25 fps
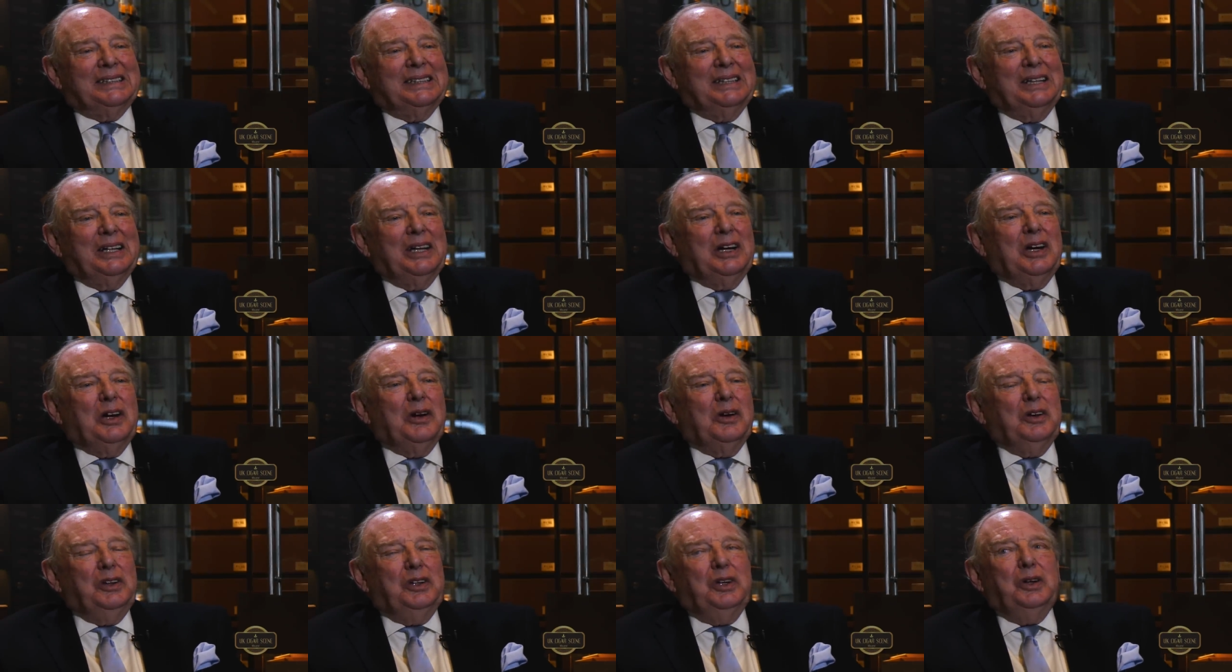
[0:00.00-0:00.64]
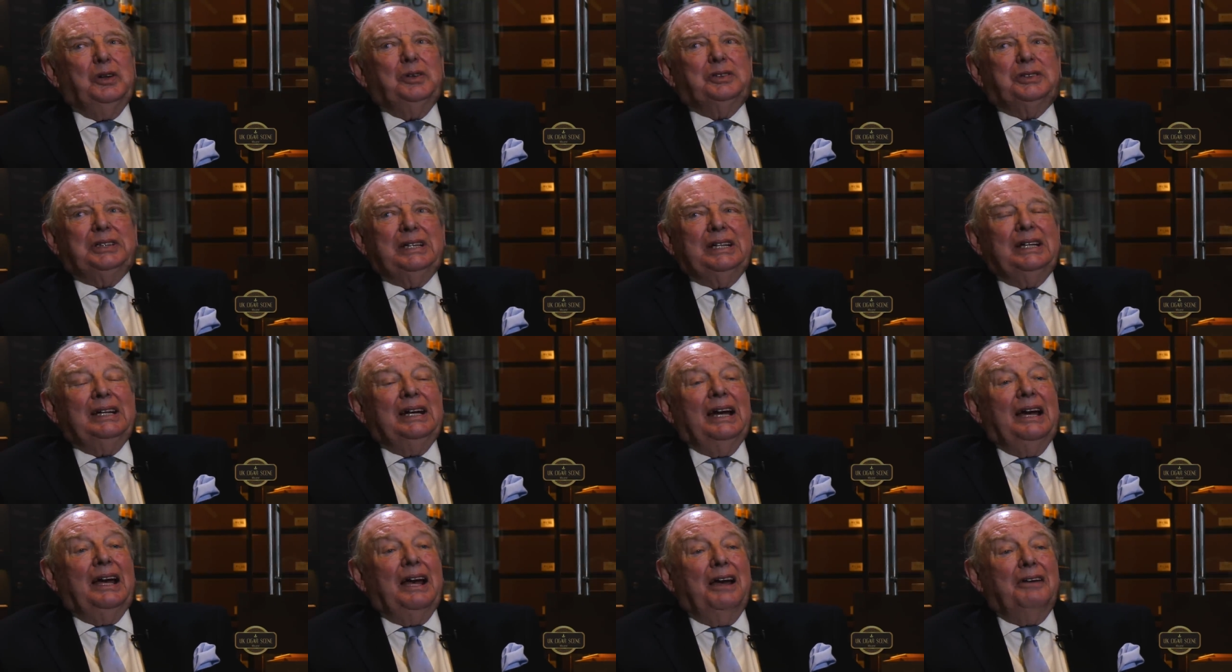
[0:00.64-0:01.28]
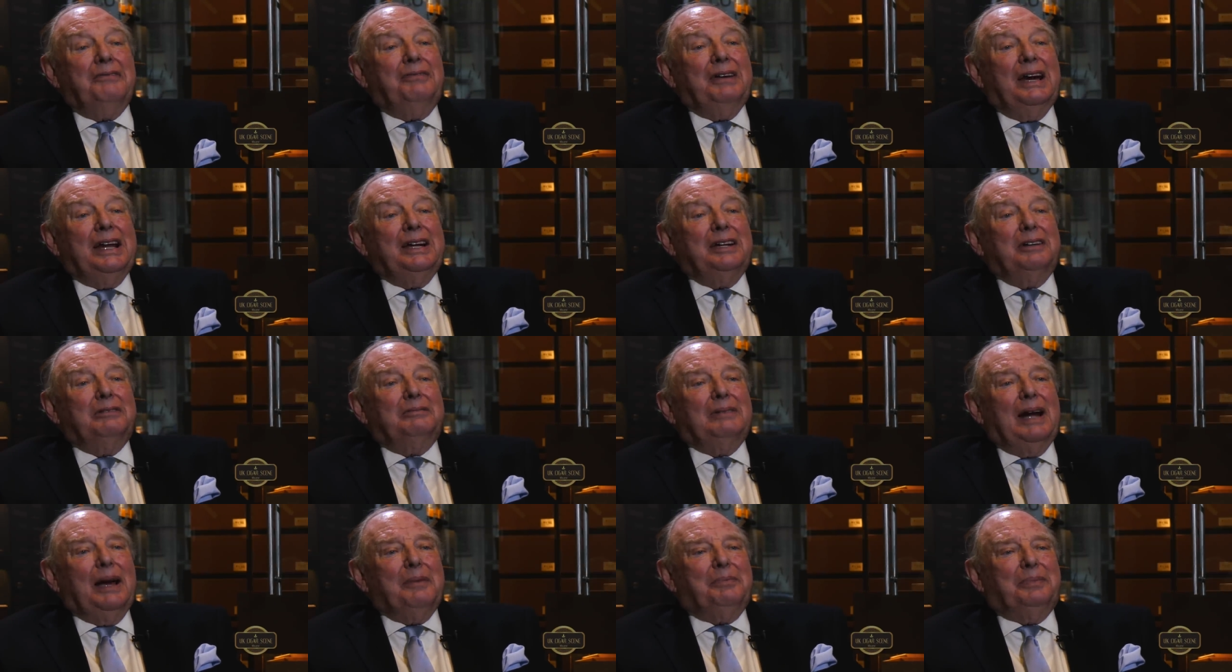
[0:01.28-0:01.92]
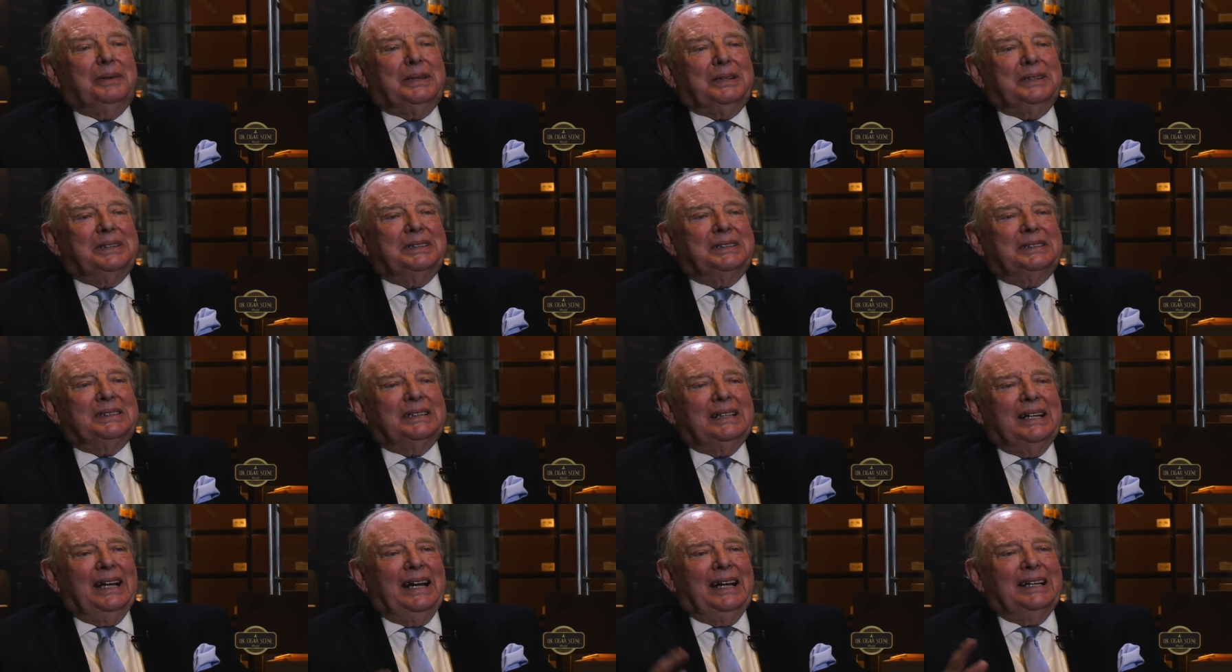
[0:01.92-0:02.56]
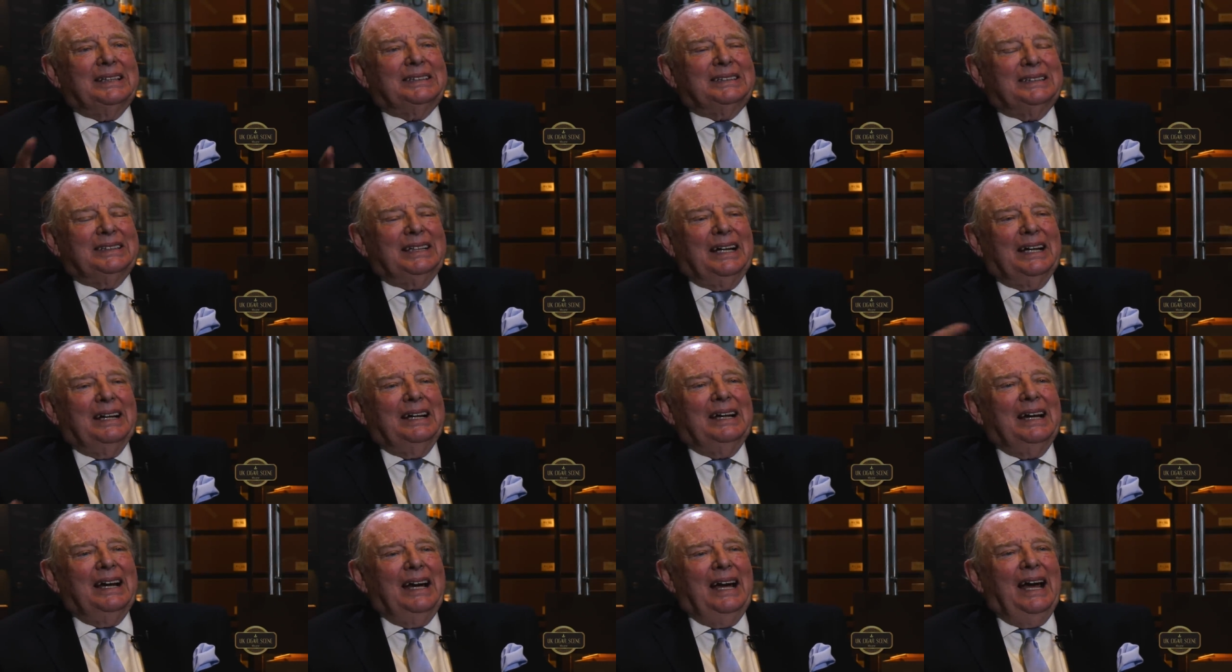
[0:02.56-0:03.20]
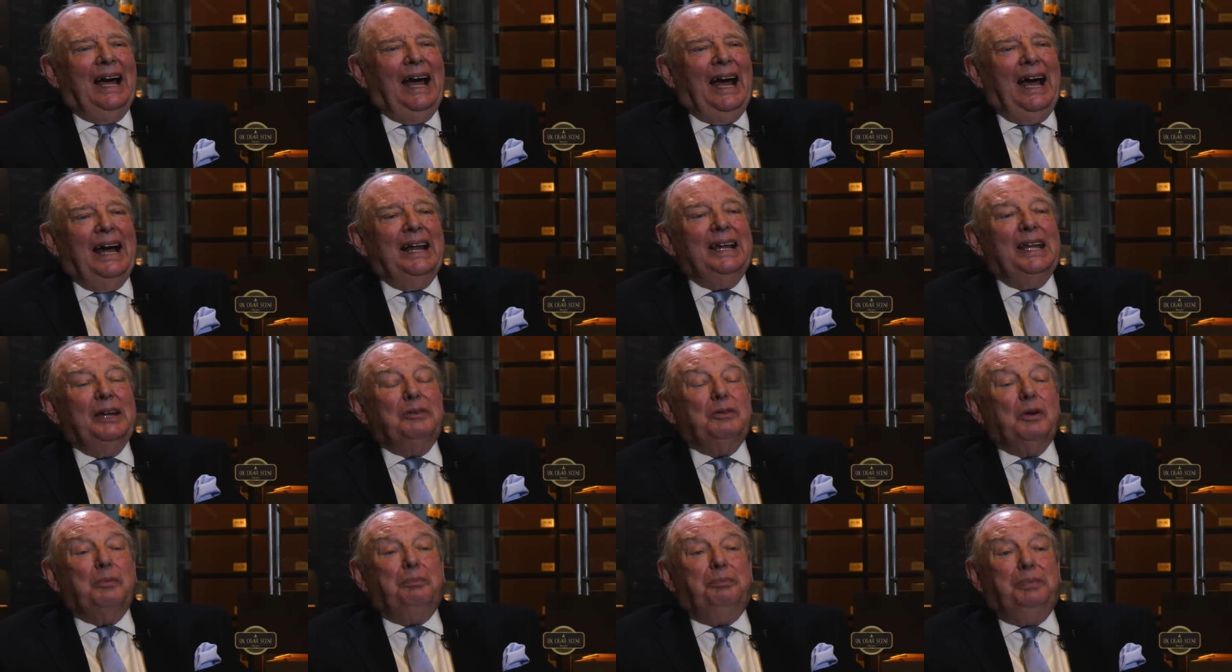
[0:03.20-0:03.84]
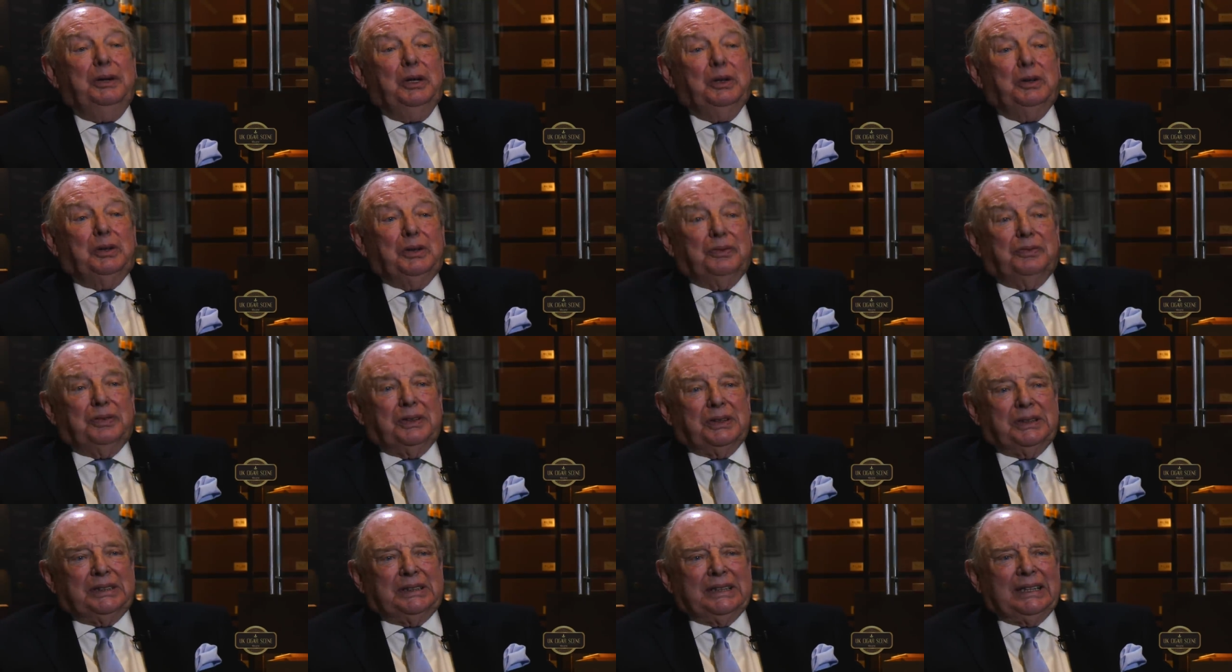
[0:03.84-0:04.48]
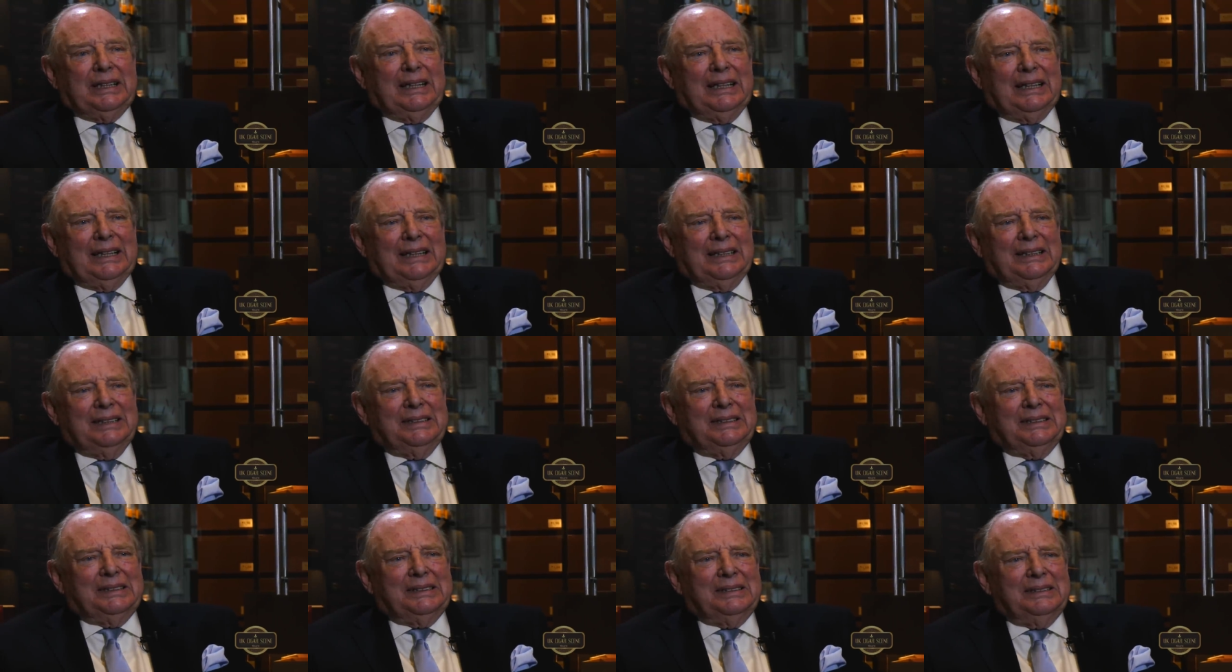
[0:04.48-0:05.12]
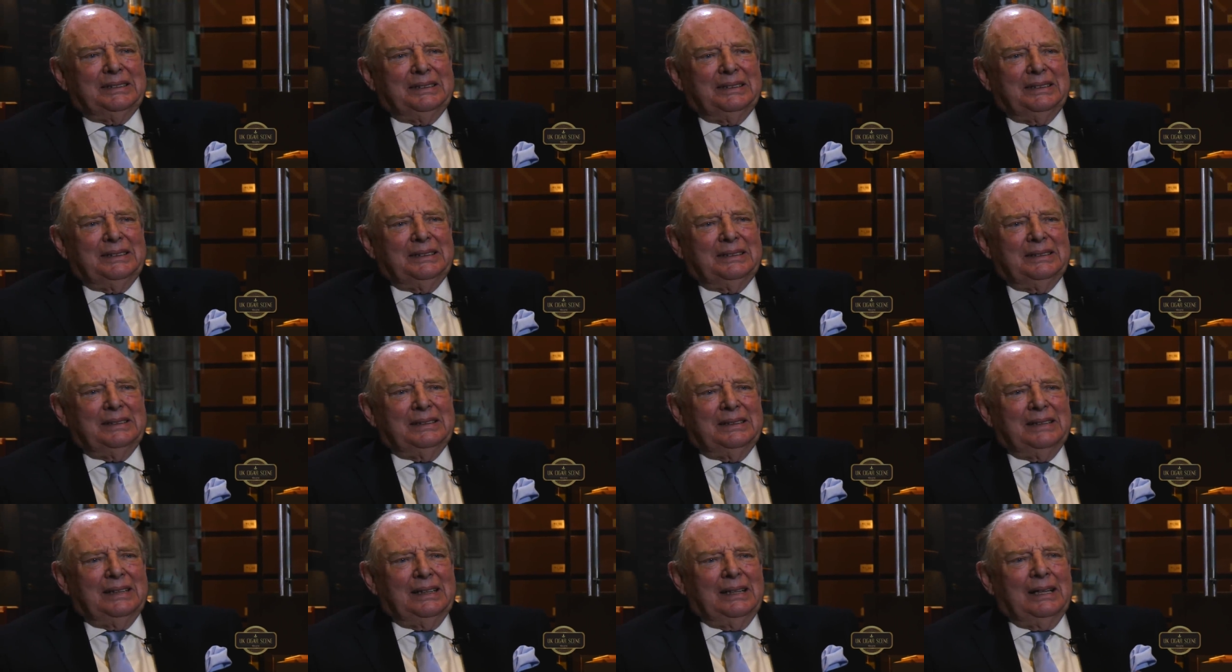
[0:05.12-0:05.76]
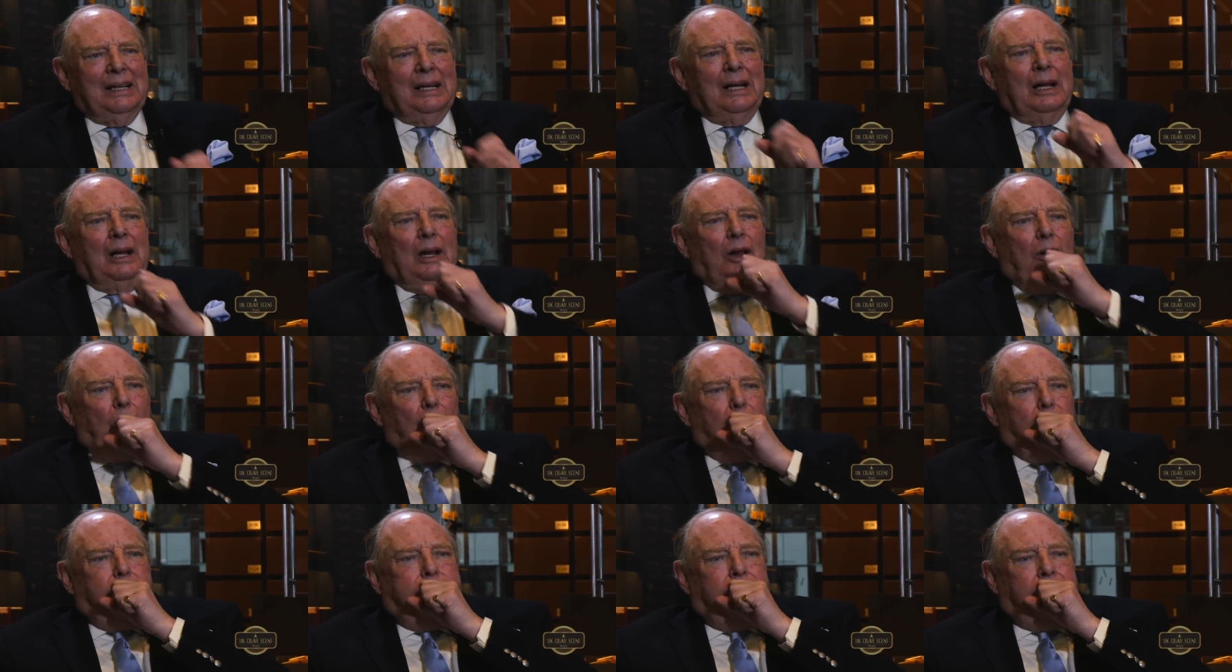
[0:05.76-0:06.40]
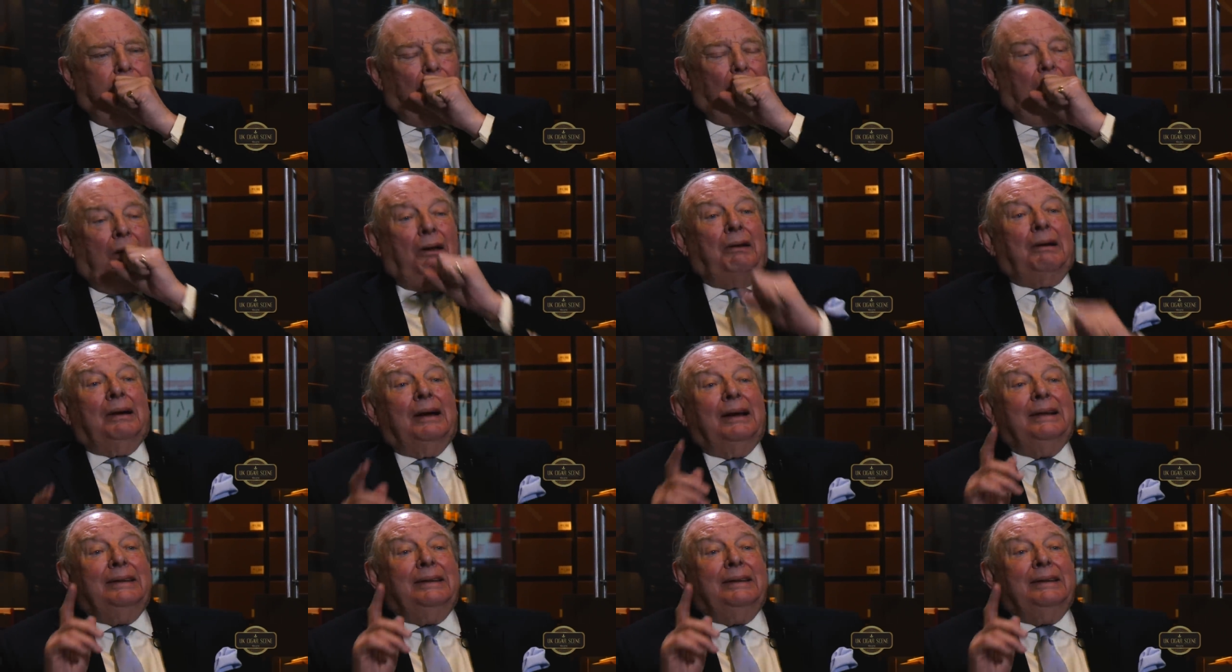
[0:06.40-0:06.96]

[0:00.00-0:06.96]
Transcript: Right. Using Havana wrappers. I as see. The, and they were beautiful cigars. But are under the auspices of a.